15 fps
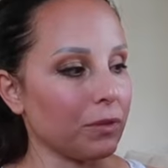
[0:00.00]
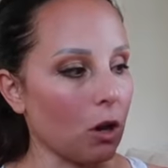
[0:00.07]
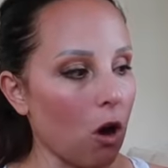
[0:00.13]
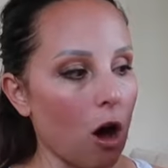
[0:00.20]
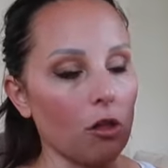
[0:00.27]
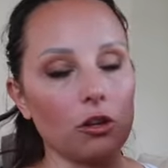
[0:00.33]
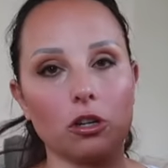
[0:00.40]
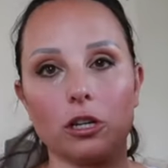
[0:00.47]

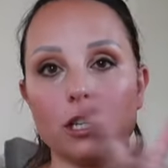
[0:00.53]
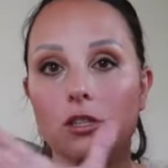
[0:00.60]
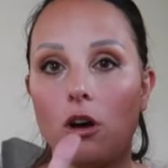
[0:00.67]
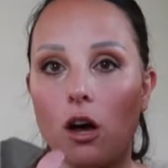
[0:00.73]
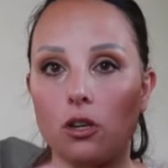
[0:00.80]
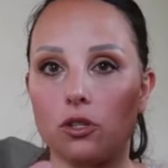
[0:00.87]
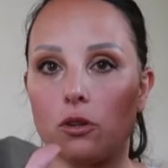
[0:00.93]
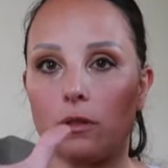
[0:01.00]
All the cookies
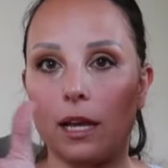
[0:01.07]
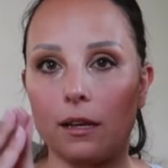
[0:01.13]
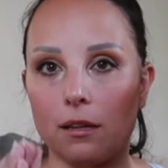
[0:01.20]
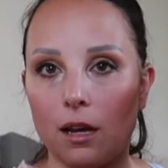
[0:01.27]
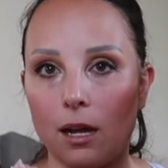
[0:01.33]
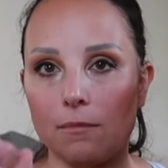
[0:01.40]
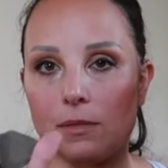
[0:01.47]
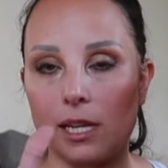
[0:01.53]
also like
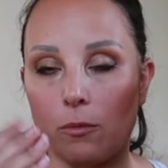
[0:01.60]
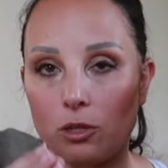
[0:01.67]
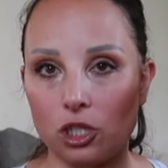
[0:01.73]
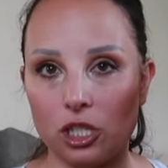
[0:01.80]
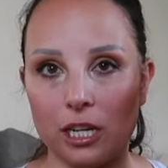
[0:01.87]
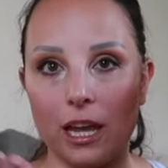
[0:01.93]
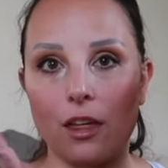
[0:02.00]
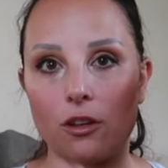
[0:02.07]
um,
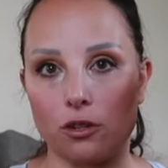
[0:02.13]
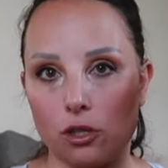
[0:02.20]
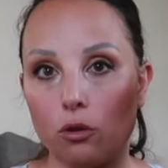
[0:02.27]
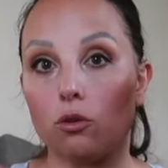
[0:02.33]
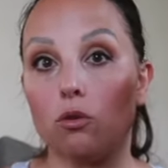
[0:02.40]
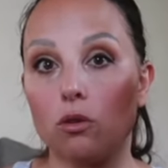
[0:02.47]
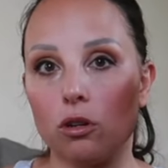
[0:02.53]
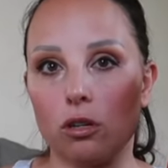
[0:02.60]
sandwiched together, so
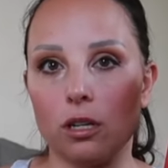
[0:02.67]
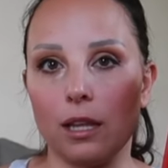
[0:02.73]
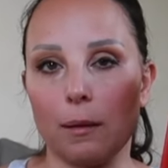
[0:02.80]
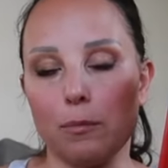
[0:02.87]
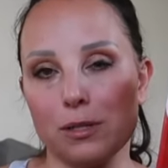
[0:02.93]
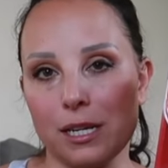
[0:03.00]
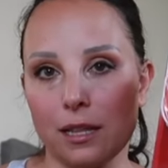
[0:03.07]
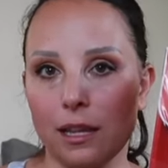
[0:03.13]
you could like
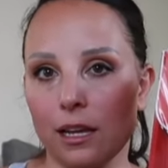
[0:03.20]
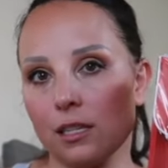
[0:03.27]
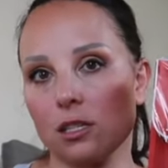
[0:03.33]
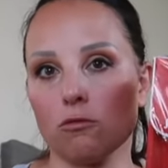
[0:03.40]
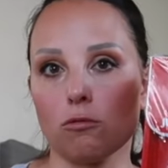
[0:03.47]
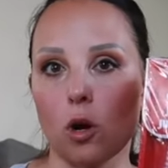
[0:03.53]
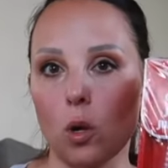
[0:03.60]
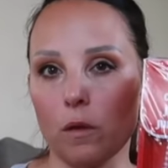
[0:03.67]
pretend like it's
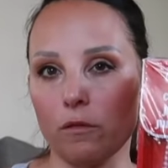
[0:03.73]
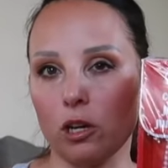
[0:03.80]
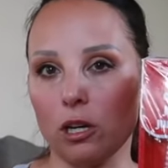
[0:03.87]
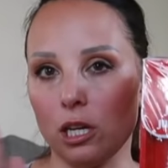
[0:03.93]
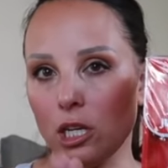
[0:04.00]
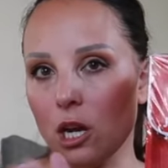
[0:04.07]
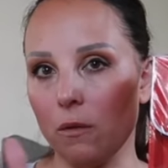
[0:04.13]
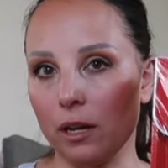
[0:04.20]
a roll of
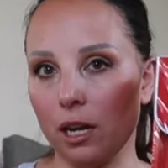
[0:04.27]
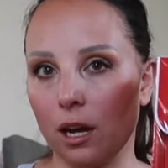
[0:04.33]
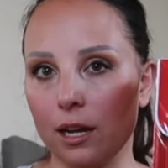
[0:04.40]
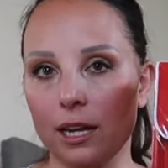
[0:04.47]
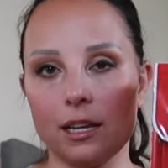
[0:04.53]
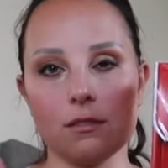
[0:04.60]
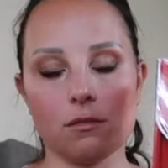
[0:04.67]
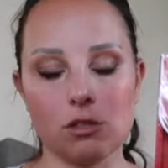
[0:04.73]
cookie dough and cut
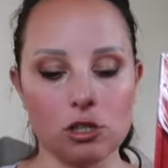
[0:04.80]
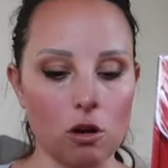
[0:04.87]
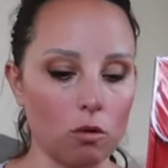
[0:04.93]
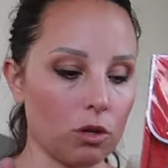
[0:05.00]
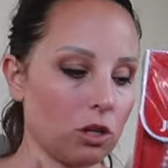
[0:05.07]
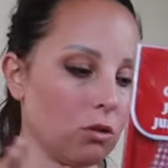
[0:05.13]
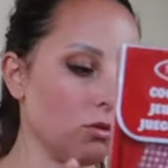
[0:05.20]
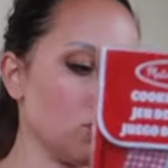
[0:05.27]
it. So
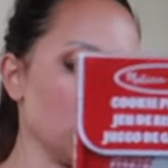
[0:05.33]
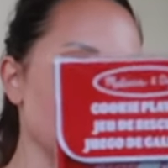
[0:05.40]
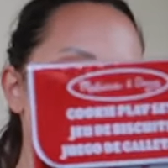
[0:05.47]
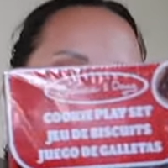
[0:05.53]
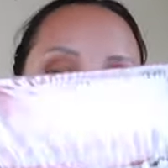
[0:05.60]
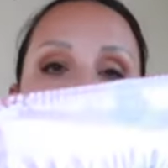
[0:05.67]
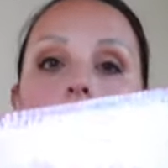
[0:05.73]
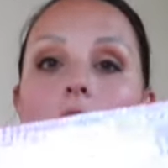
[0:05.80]
cute. So this
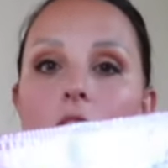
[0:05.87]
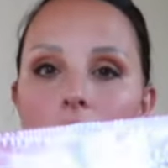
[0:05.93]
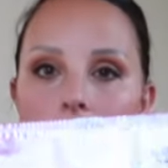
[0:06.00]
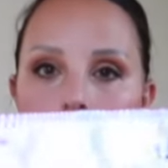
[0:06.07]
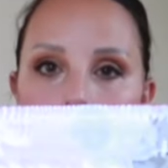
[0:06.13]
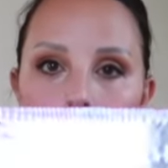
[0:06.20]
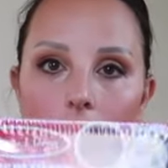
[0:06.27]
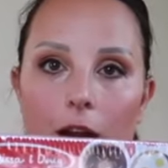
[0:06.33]
is
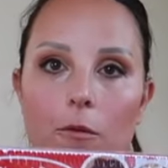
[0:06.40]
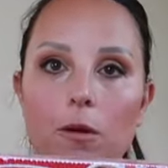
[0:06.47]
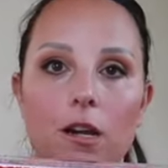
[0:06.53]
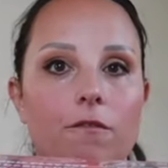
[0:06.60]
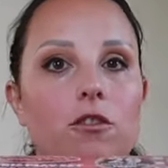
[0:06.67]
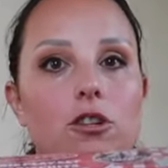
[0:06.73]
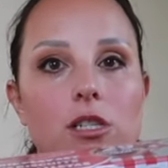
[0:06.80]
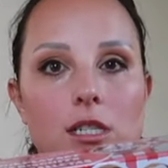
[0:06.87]
this is a great one
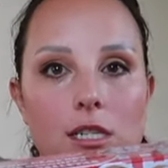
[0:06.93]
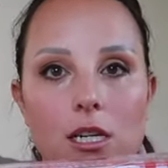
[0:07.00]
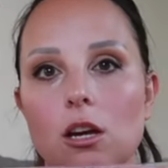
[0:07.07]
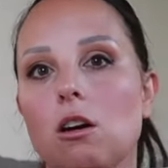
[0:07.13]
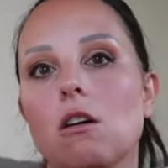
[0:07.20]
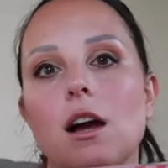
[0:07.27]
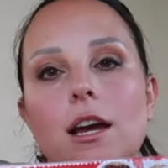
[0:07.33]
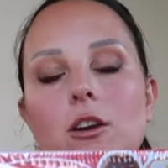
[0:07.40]
if you're
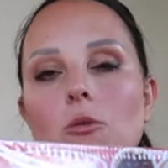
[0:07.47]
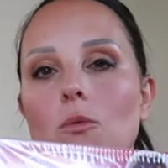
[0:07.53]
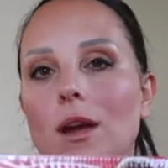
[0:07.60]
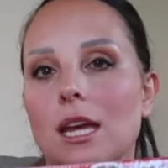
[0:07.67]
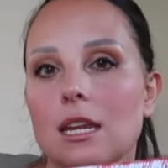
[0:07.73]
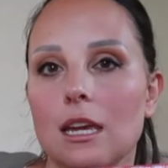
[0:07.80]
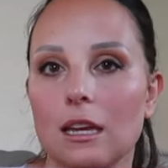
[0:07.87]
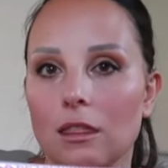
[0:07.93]
still kind of
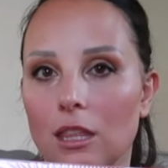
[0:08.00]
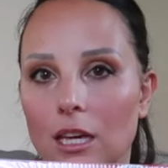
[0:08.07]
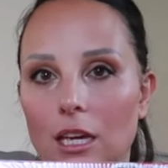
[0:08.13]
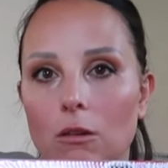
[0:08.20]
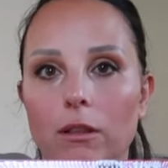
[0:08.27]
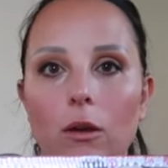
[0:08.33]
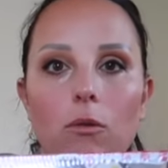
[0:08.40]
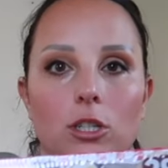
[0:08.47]
waiting and
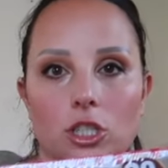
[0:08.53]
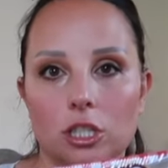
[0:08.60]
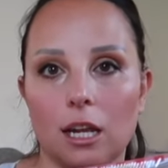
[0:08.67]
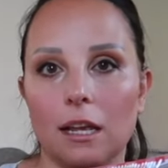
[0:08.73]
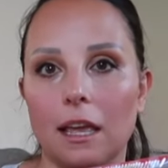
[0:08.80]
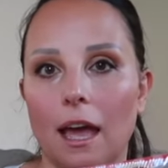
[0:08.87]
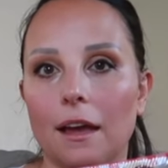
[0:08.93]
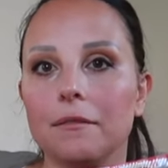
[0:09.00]
thinking like, what should
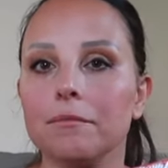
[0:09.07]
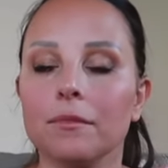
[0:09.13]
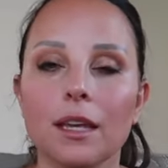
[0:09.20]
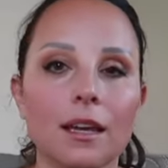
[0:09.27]
I get?